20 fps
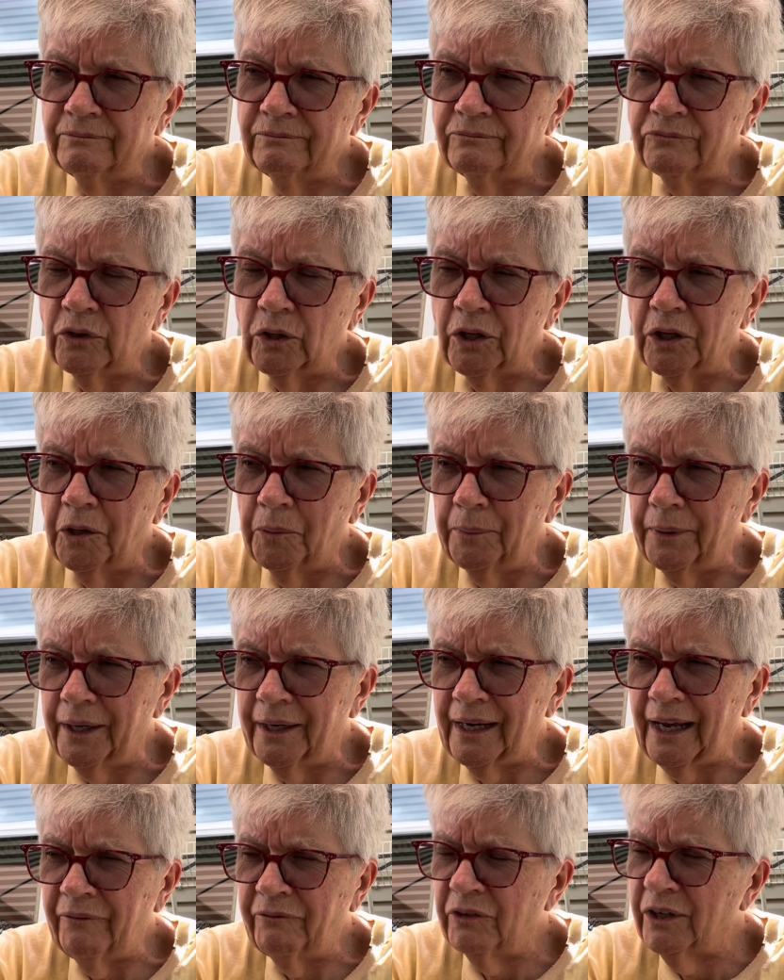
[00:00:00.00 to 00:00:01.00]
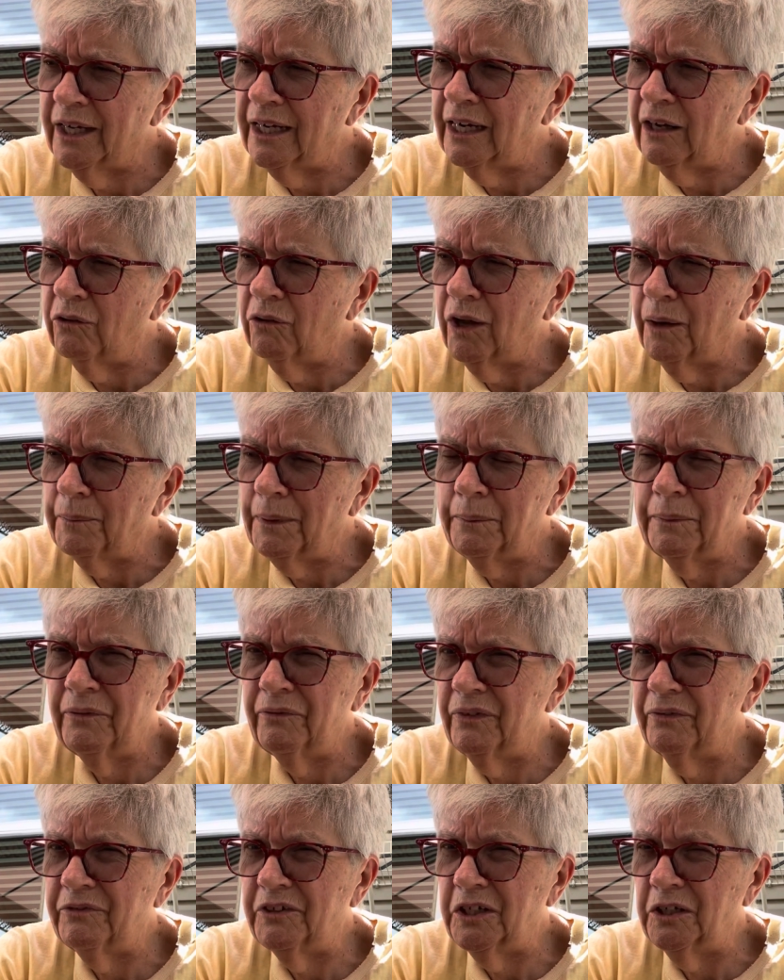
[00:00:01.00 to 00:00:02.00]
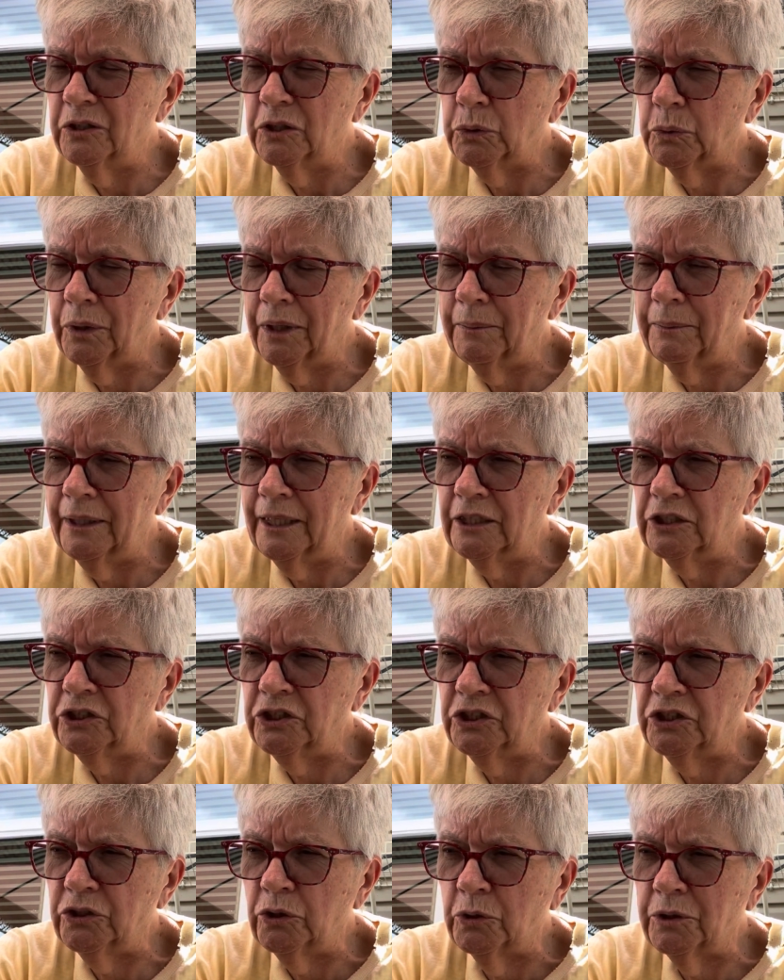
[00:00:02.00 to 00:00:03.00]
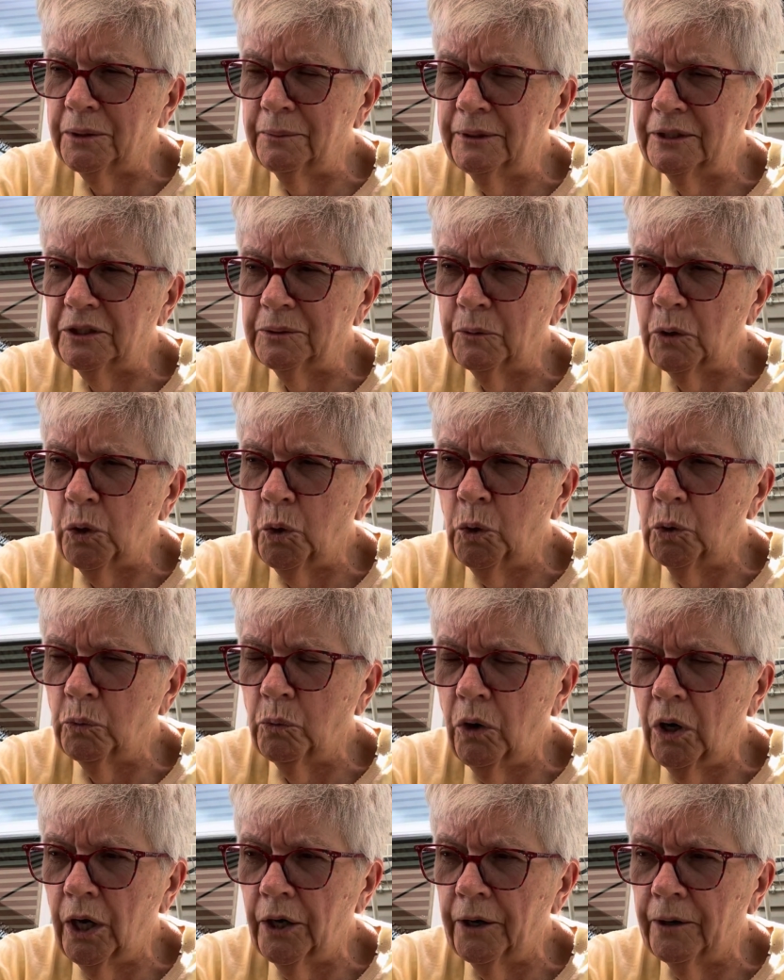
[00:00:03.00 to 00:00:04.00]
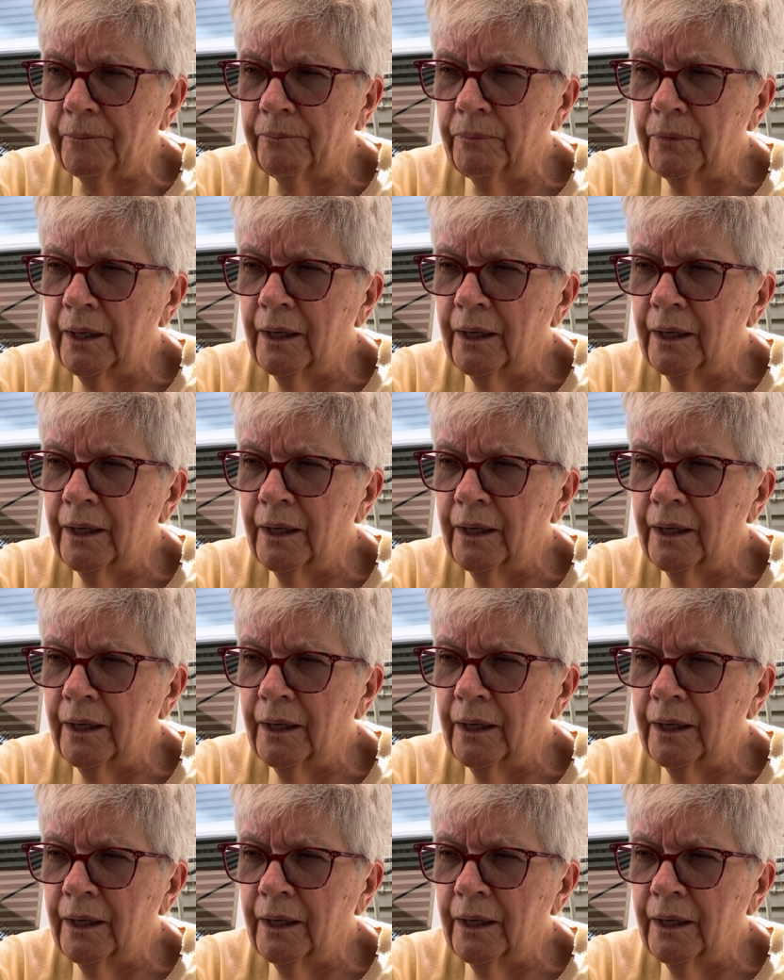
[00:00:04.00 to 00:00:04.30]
for a little bit. I forget how long, maybe 15 or 20 minutes. She soaked them in some cold water.